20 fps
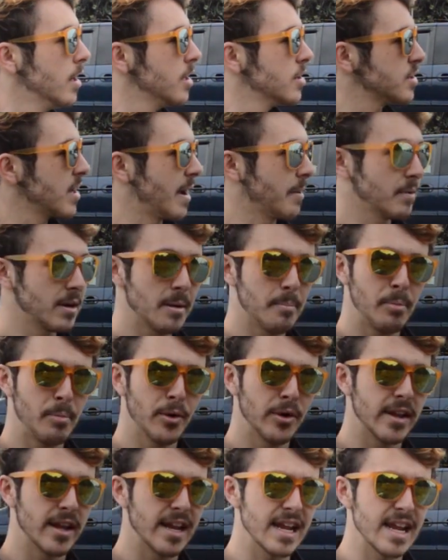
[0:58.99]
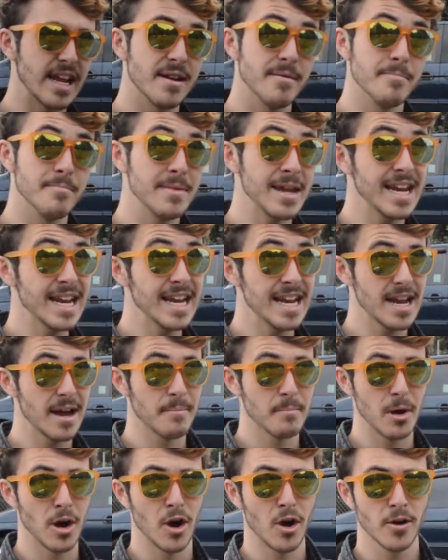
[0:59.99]
So I'm gonna put it in
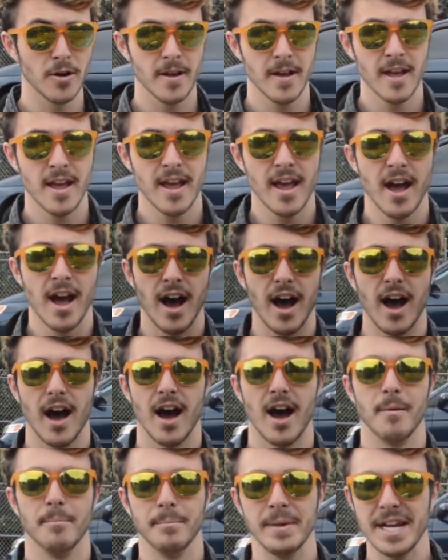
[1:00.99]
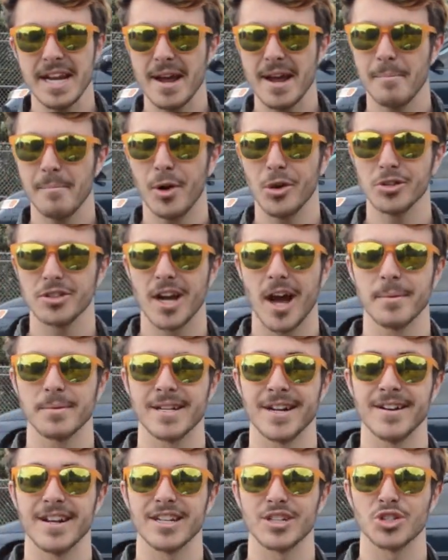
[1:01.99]
medium mode. Medium mode
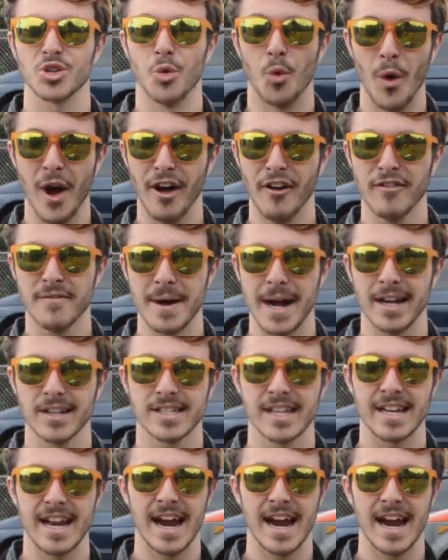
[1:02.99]
tops out at 12 miles an